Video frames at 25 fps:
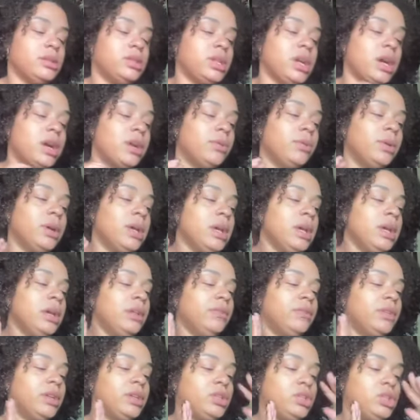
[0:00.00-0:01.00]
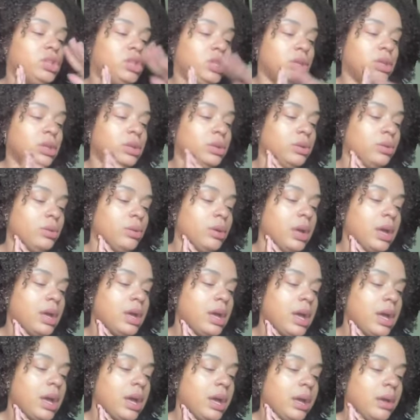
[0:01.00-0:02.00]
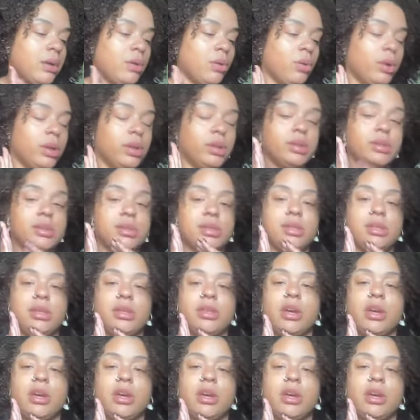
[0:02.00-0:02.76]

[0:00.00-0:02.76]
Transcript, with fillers: So the two uh, oils,